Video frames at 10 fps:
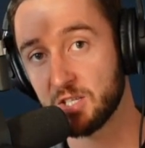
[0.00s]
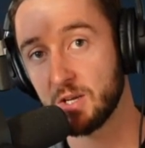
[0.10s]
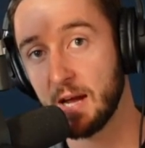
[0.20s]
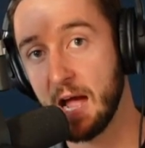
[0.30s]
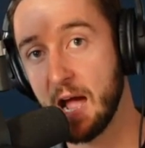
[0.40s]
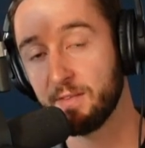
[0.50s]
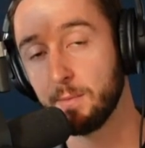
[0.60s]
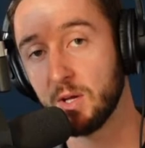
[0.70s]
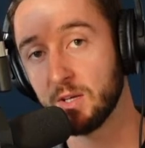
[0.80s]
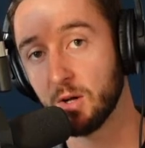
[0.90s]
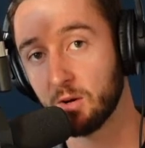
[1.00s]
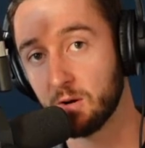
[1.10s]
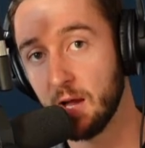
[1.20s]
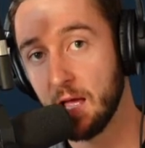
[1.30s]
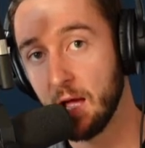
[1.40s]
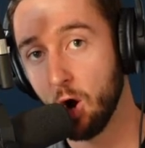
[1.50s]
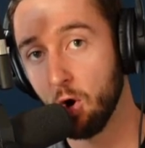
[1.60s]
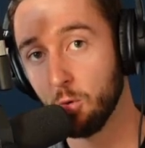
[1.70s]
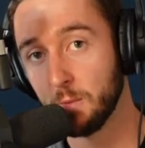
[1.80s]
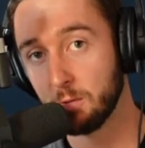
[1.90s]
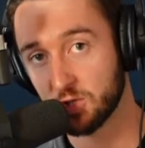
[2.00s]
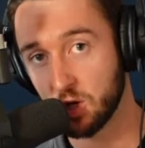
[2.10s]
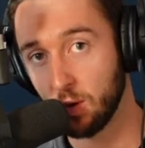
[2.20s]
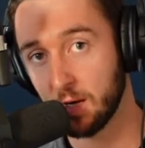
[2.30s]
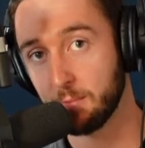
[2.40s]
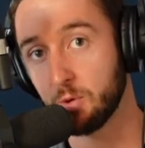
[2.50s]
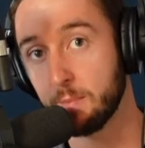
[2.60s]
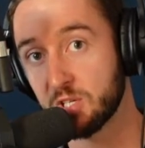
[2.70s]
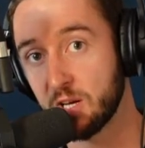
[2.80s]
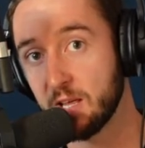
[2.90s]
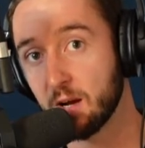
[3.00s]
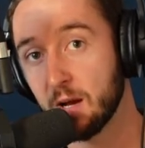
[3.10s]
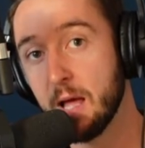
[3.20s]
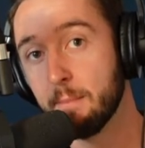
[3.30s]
So you had a $500,000 home that was going up at 3% a year,